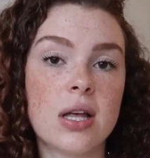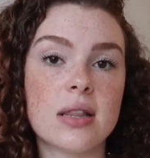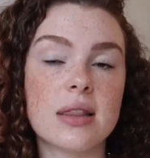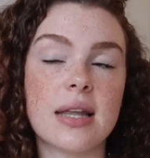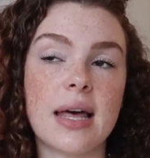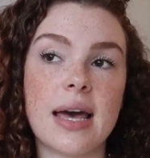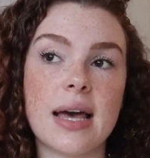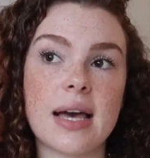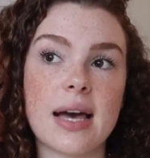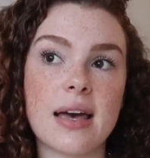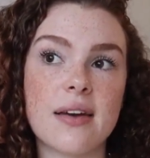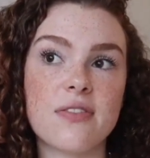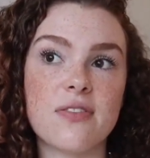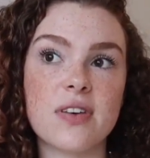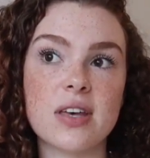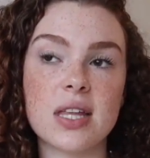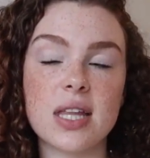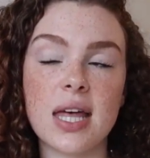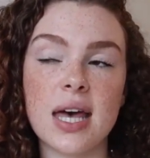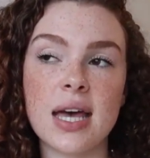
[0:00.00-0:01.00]
Like, I
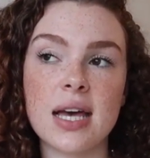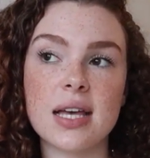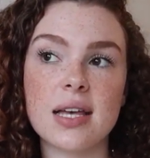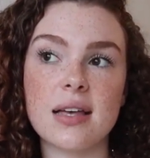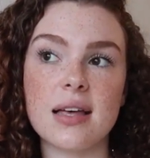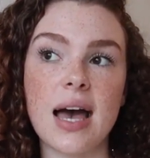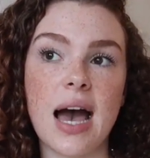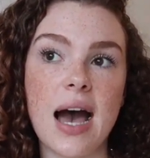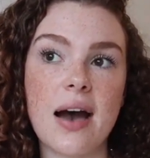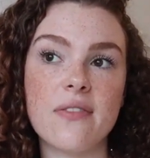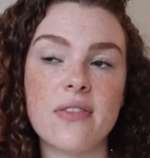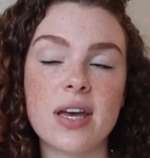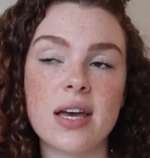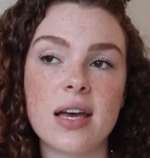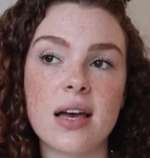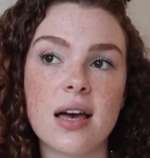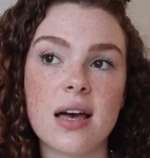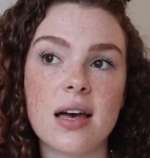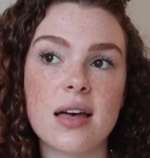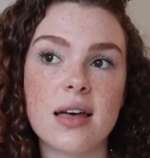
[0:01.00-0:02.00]
feel like
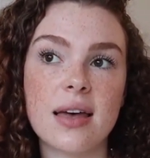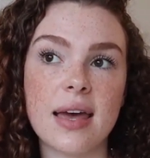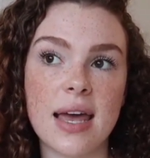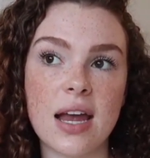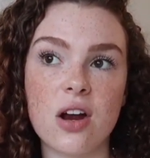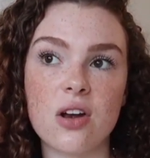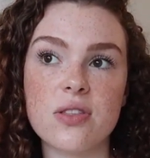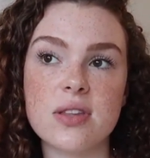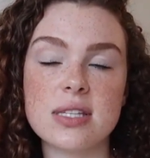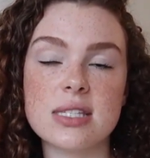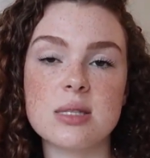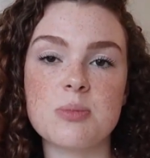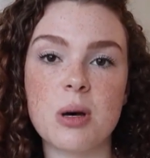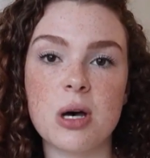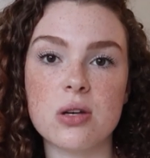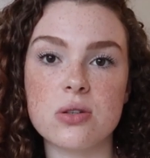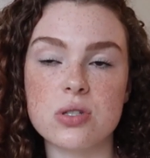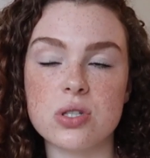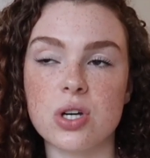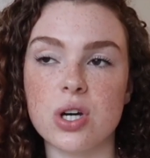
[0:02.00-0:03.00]
having hair that
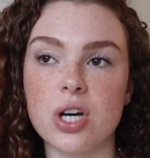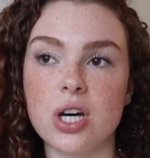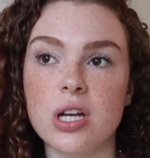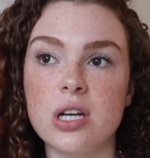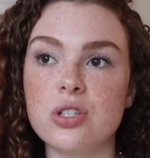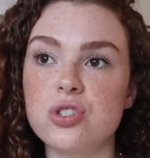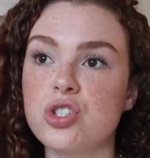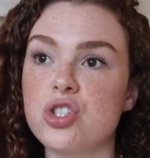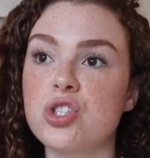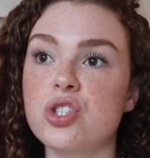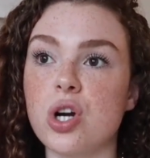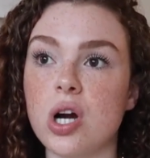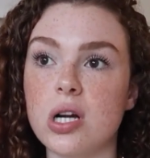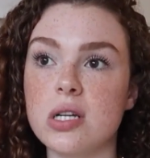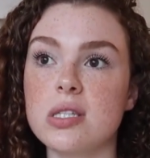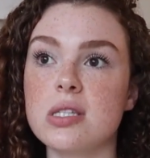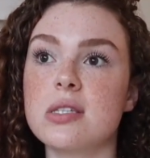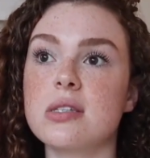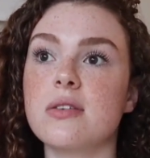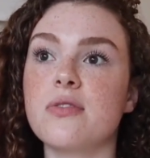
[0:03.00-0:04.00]
smells good
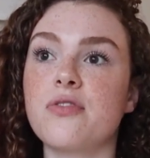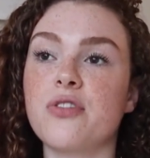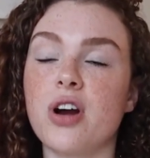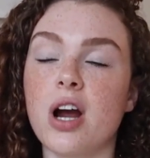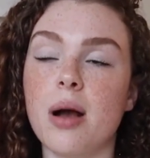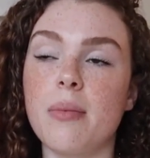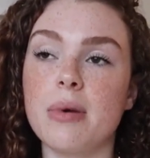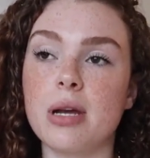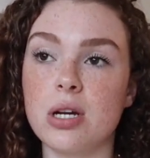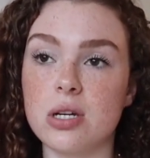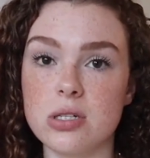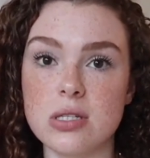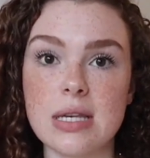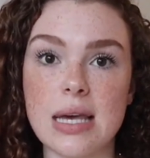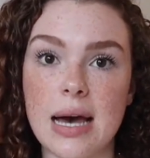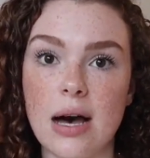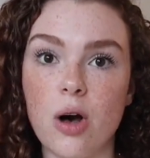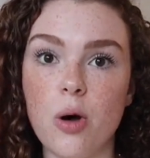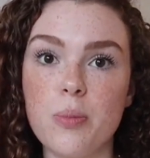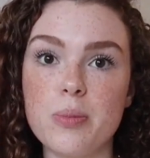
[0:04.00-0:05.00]
starts from your
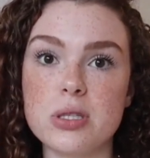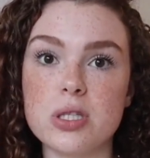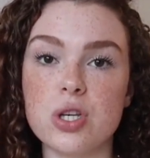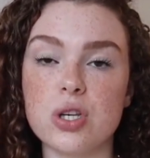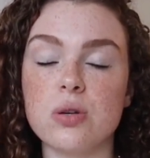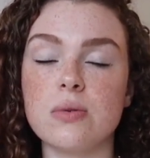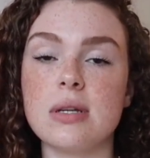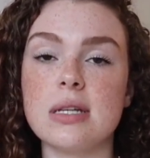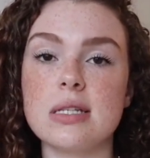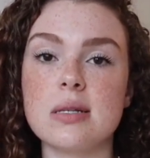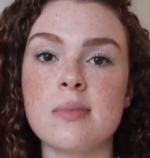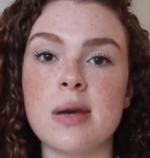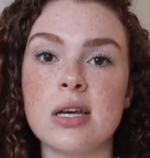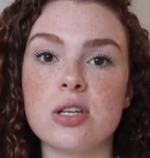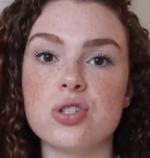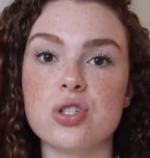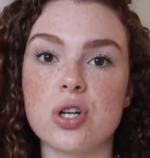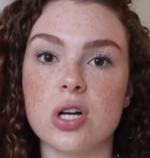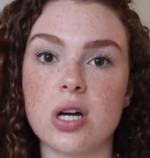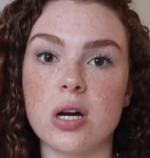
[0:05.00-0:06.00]
scalp, so you need to make
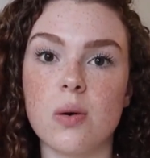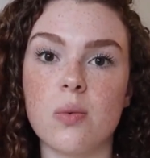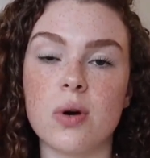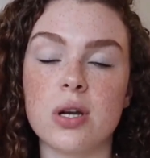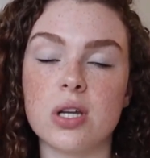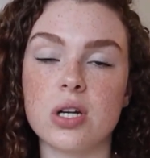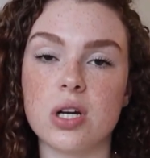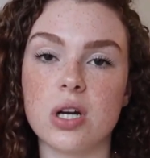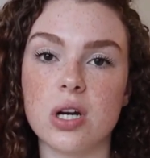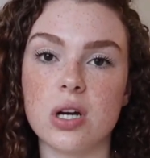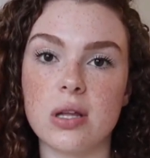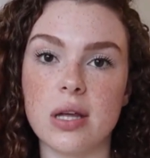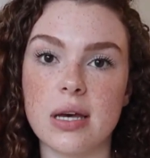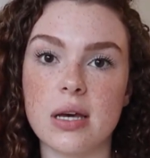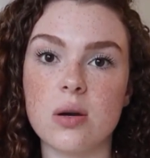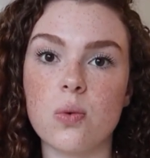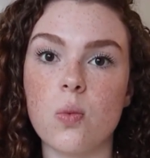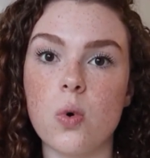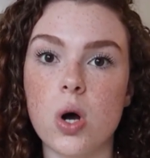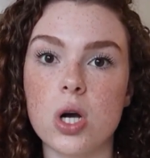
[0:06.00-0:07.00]
sure when you're
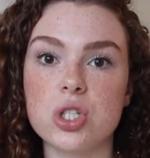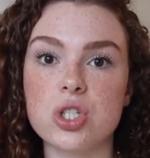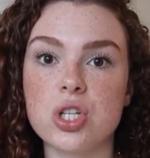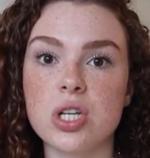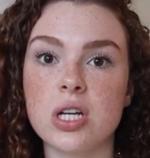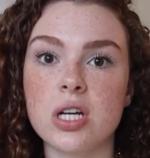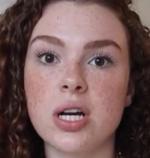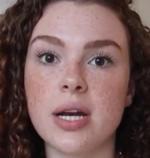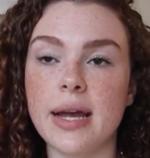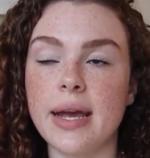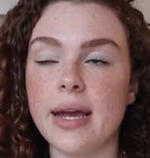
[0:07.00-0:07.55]
like washing your